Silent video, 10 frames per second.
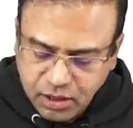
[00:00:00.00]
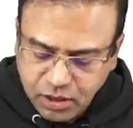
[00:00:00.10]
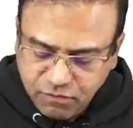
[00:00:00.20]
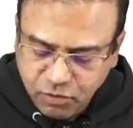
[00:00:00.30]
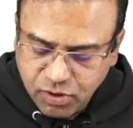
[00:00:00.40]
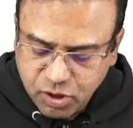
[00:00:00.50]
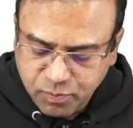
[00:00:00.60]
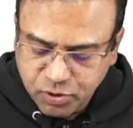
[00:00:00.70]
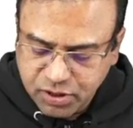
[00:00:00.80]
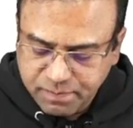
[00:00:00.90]
If you were to
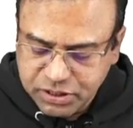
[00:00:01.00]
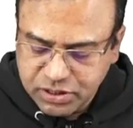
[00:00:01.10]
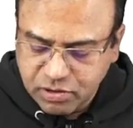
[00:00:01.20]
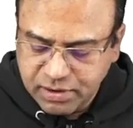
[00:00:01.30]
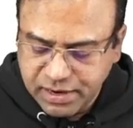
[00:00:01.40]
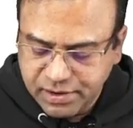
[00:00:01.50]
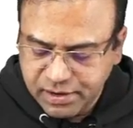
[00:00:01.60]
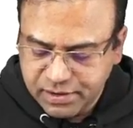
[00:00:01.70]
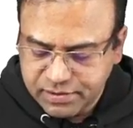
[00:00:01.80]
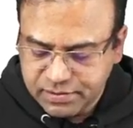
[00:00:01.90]
put the patient on
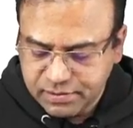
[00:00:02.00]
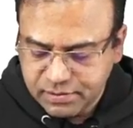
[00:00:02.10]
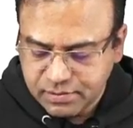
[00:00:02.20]
nitrates,